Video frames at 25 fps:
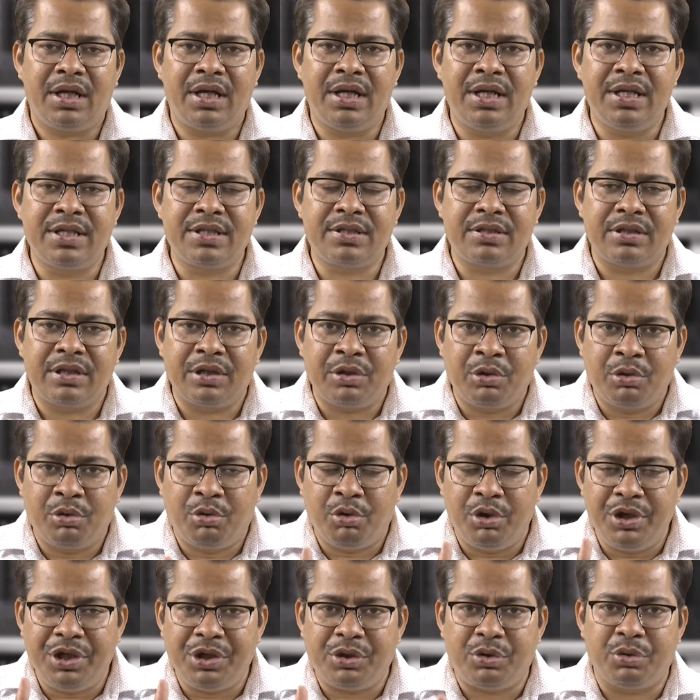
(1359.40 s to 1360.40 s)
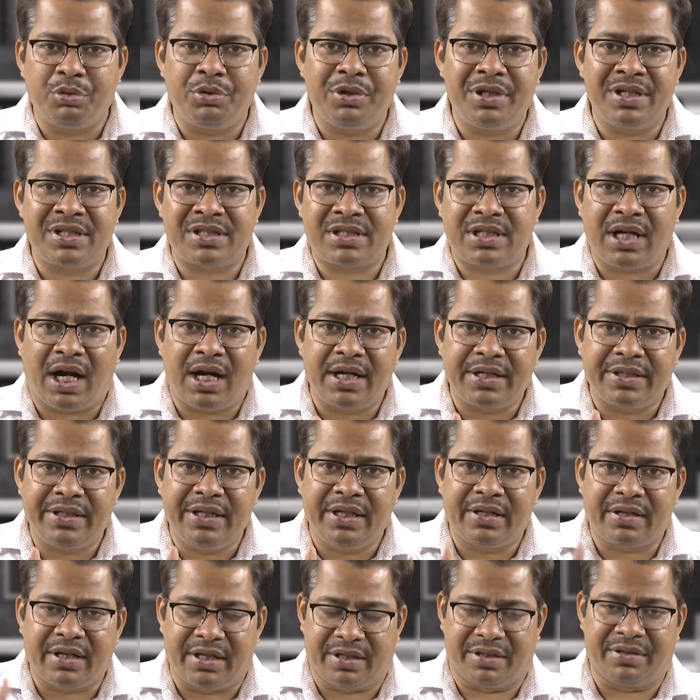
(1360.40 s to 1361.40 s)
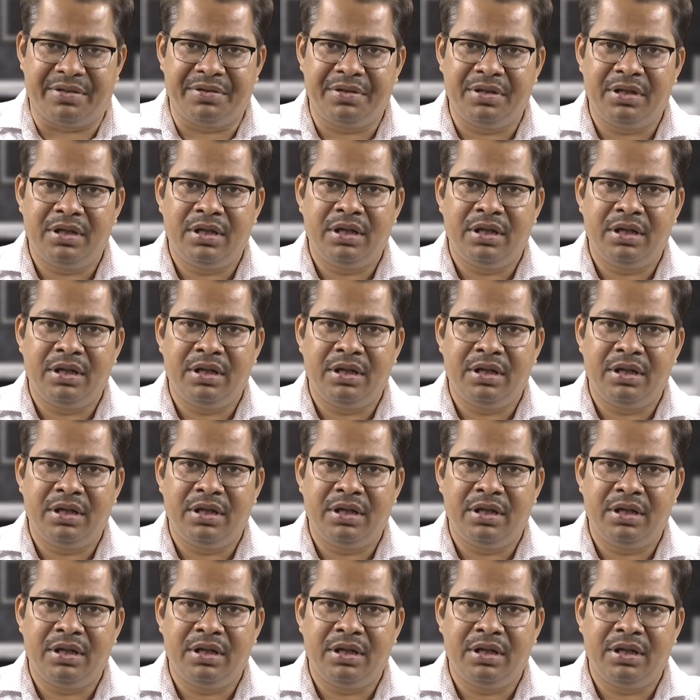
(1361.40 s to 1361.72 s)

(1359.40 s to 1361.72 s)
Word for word: is going to start the run,